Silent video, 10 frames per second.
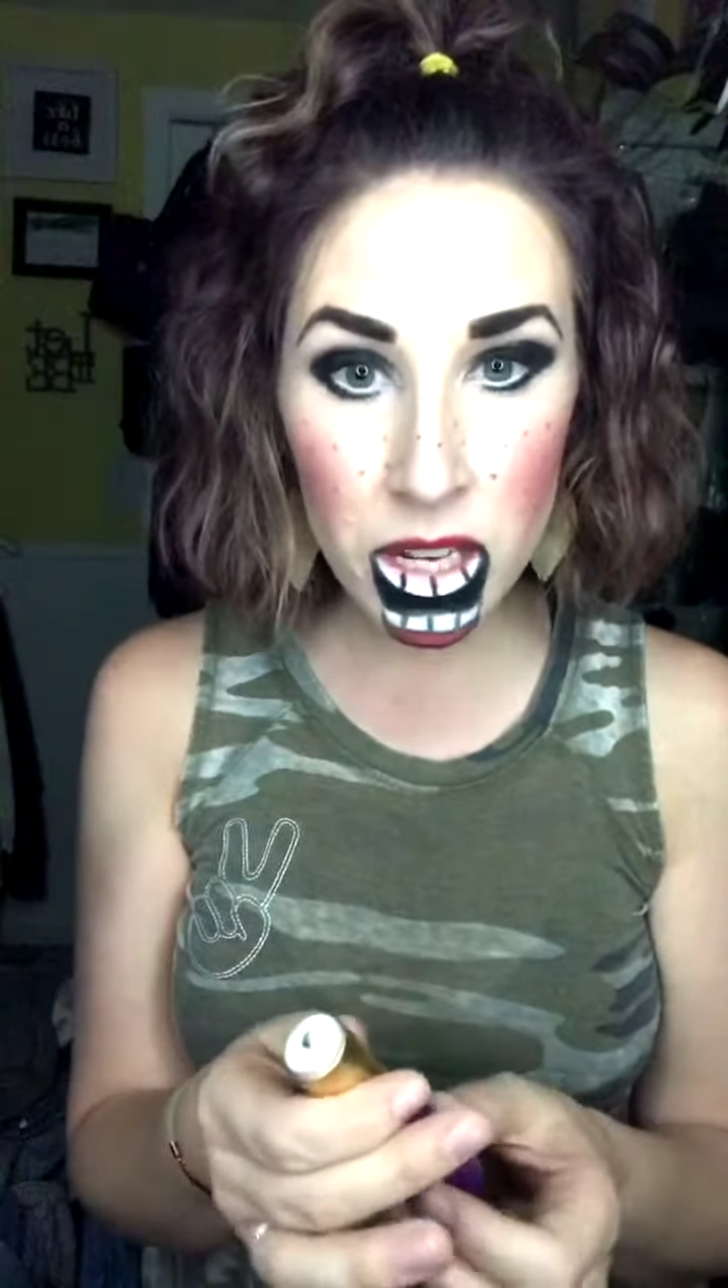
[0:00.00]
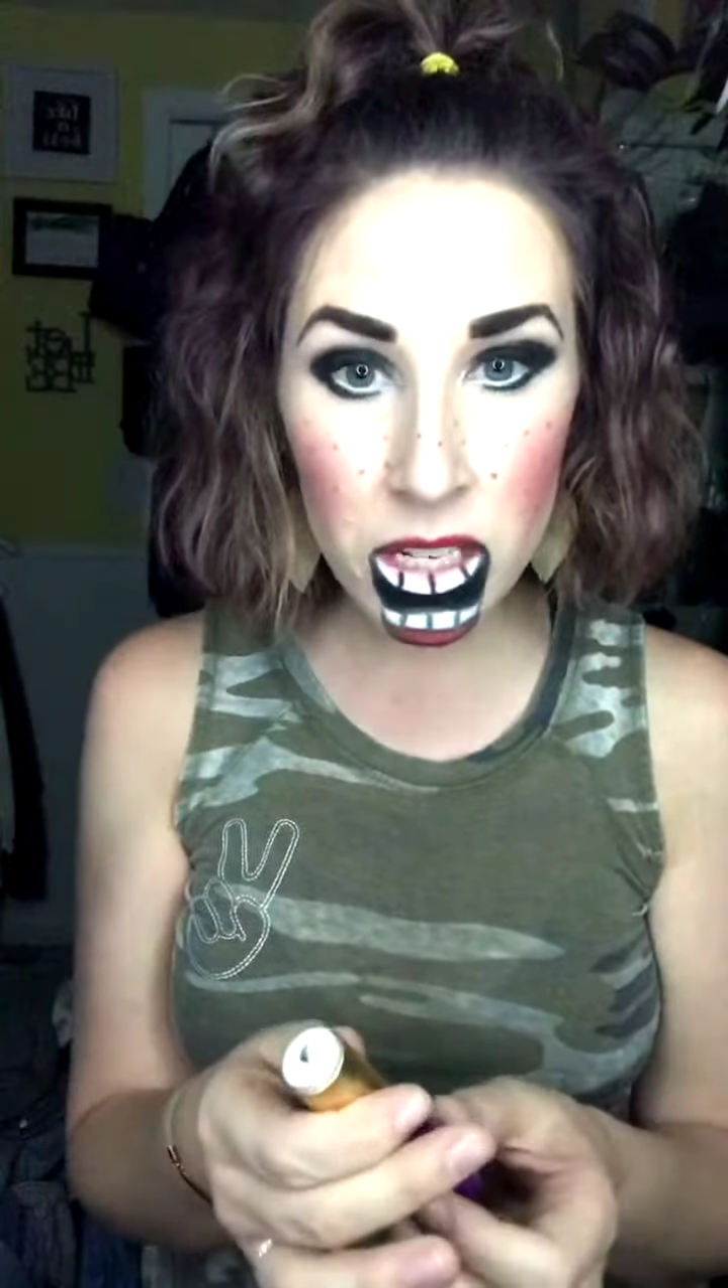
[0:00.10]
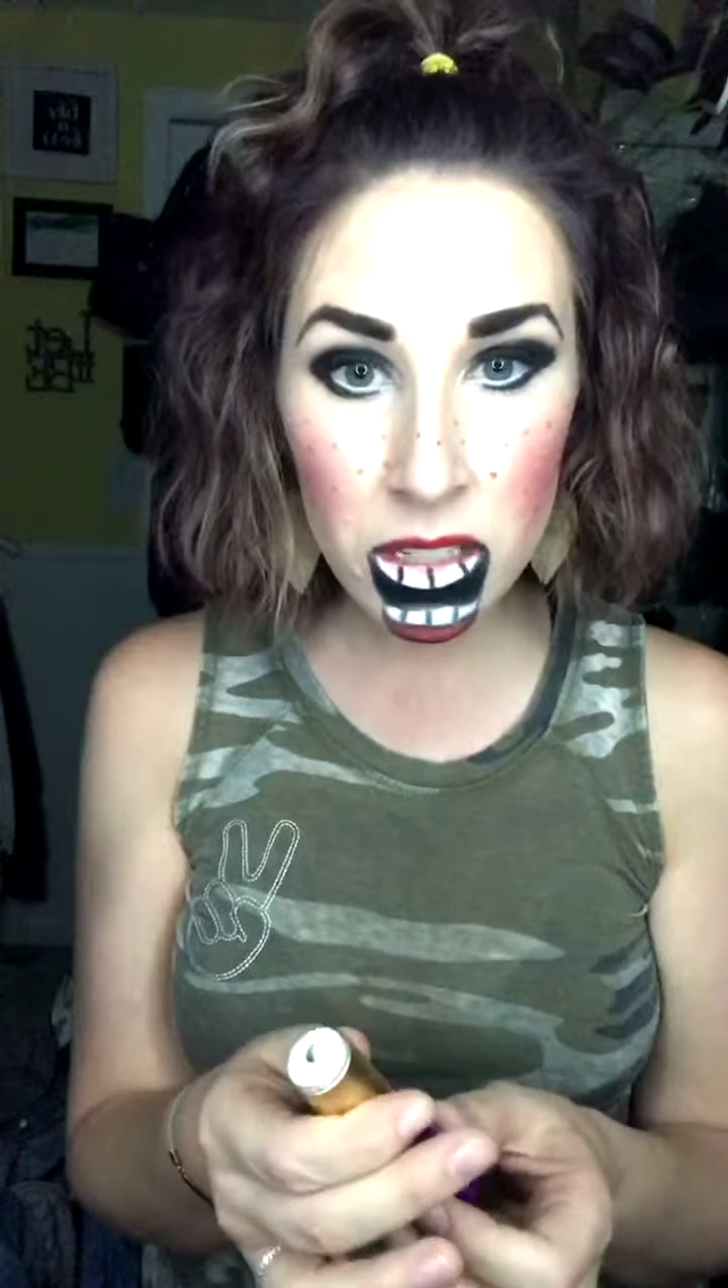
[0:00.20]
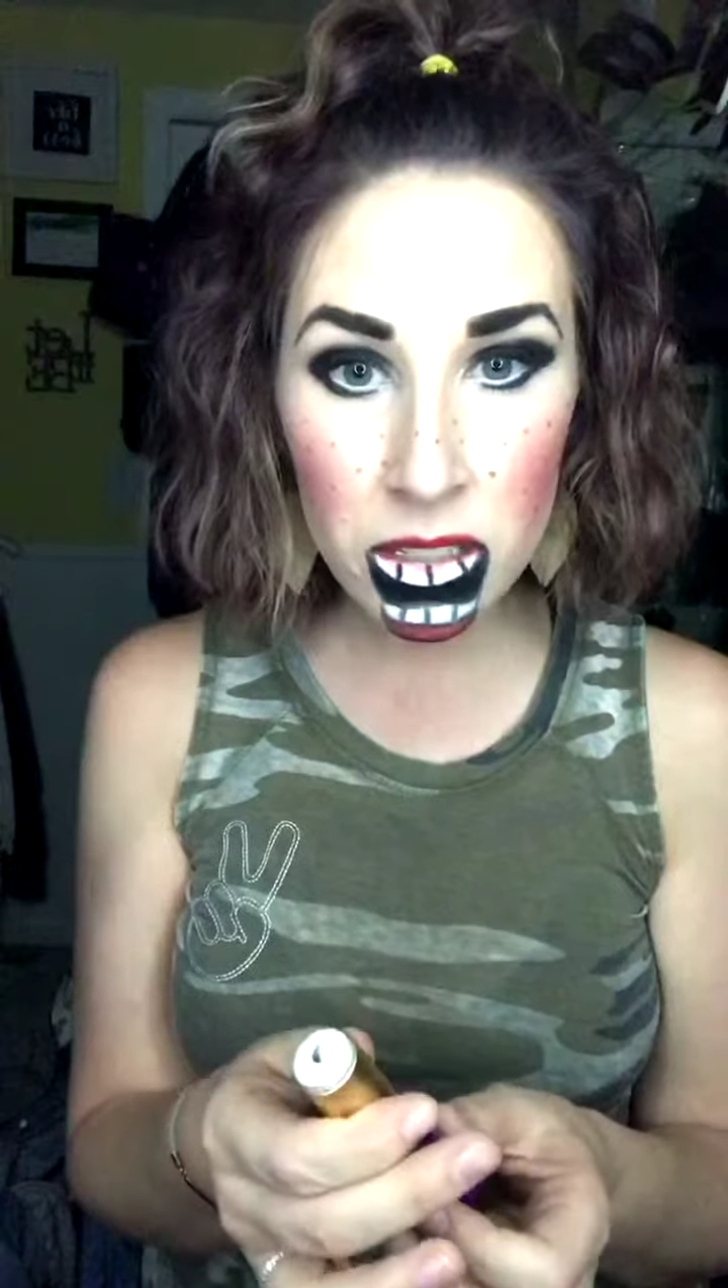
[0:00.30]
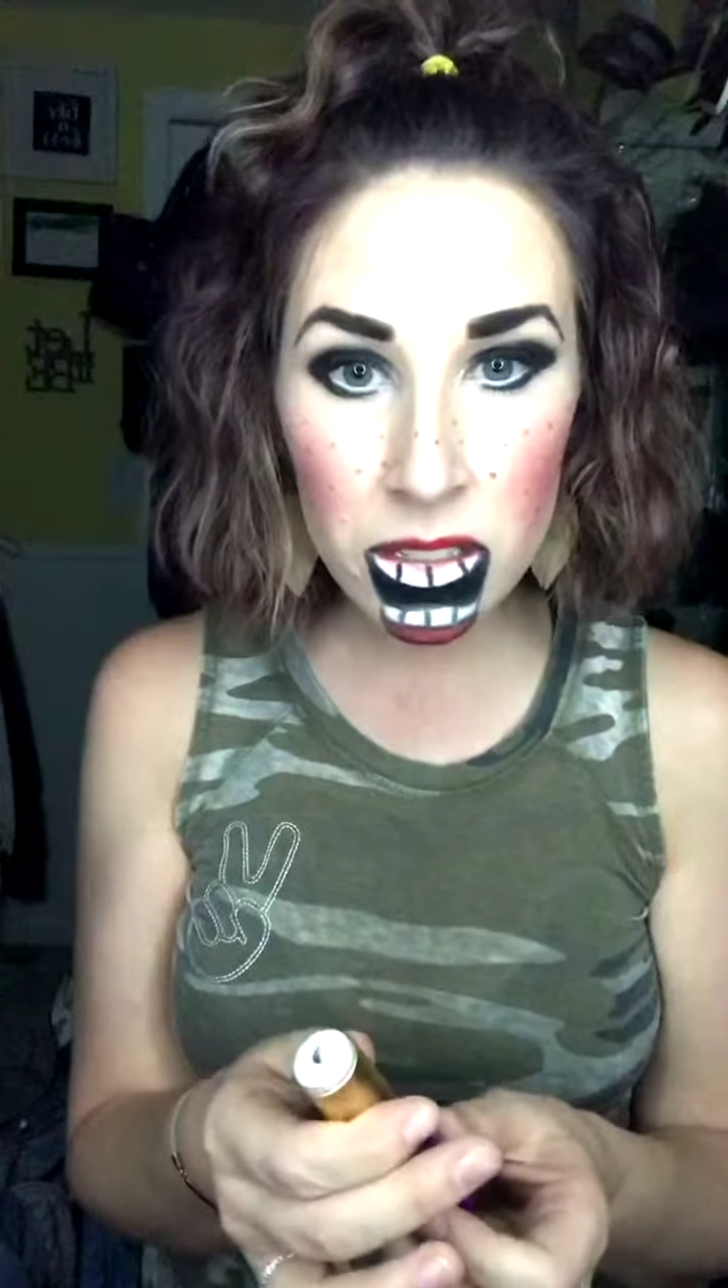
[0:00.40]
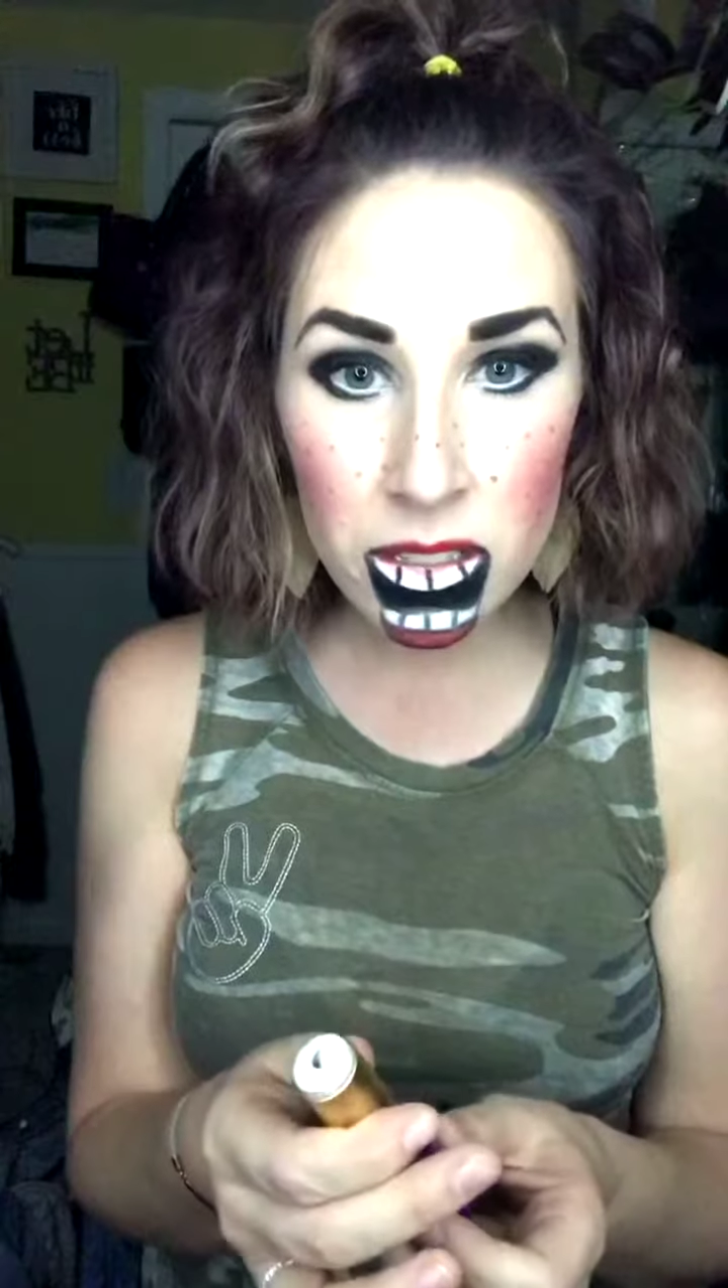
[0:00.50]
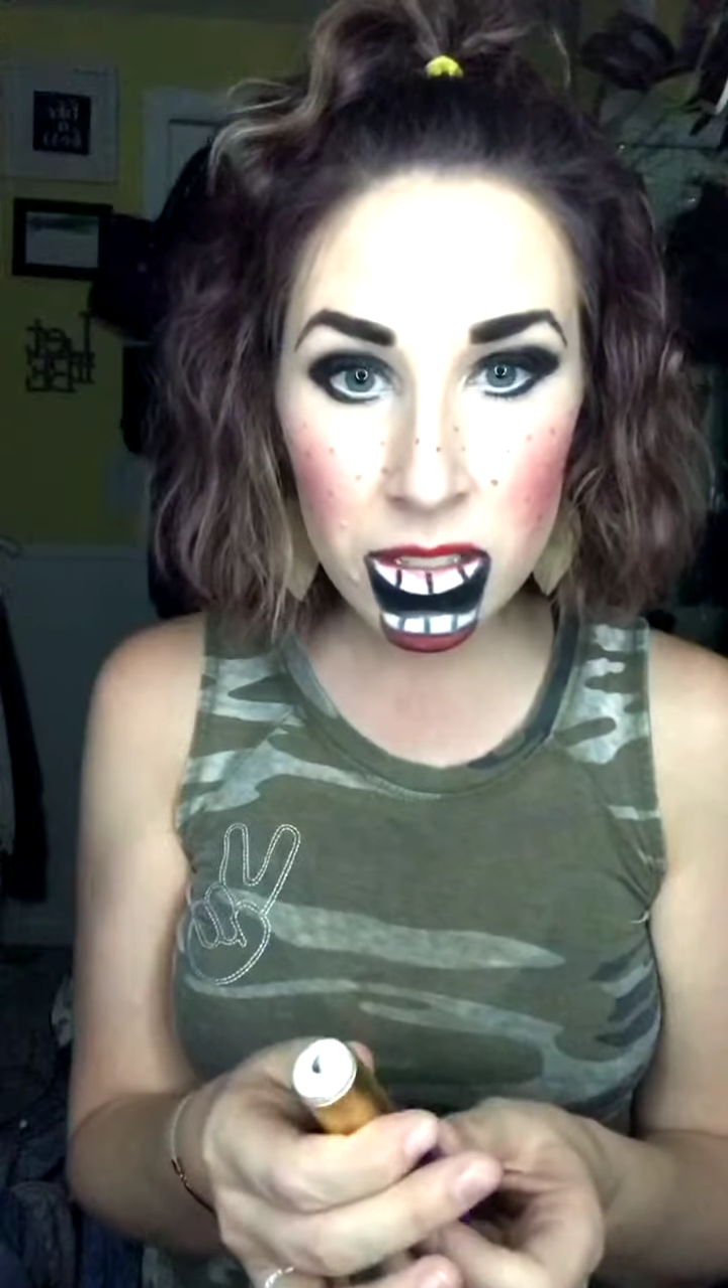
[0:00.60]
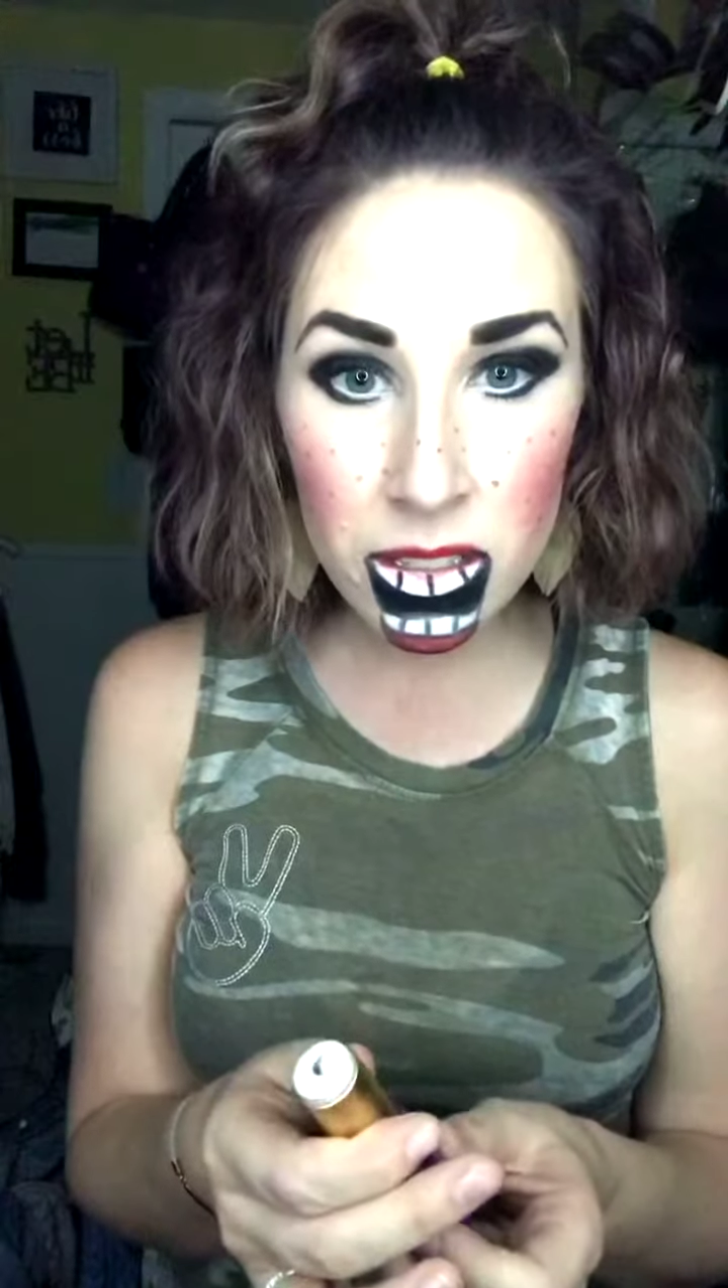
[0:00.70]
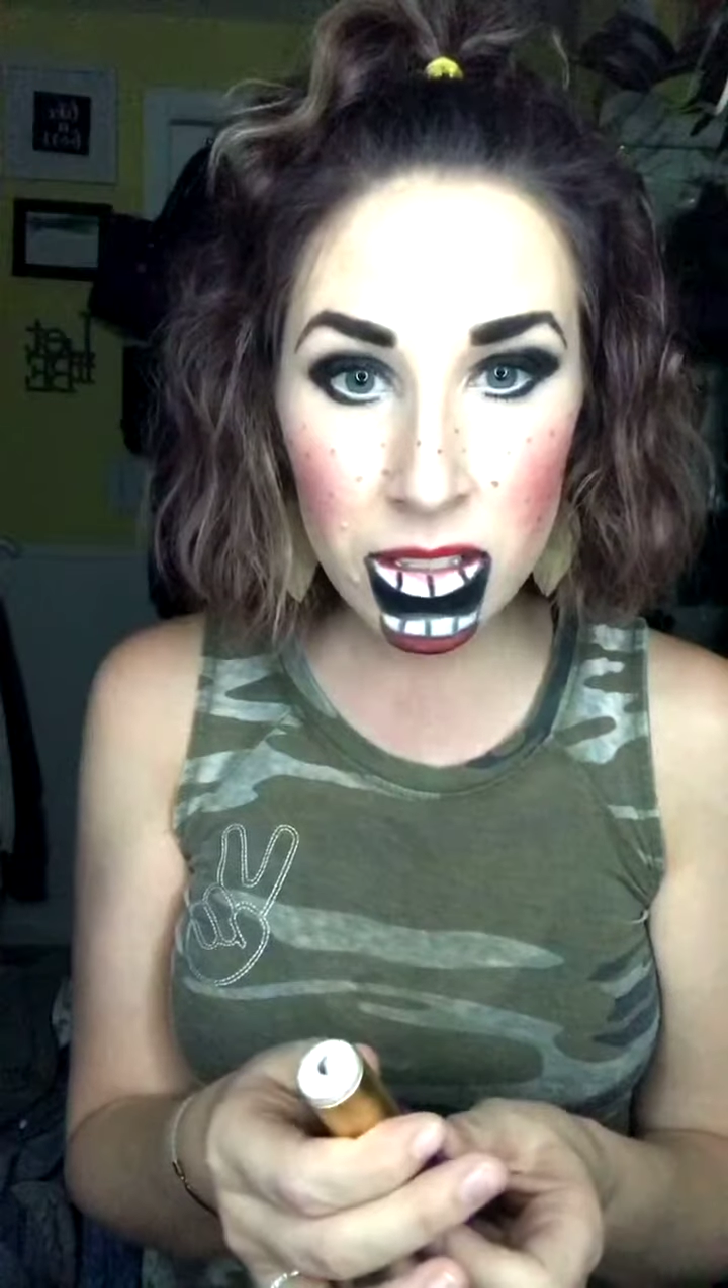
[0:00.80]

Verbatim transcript: this.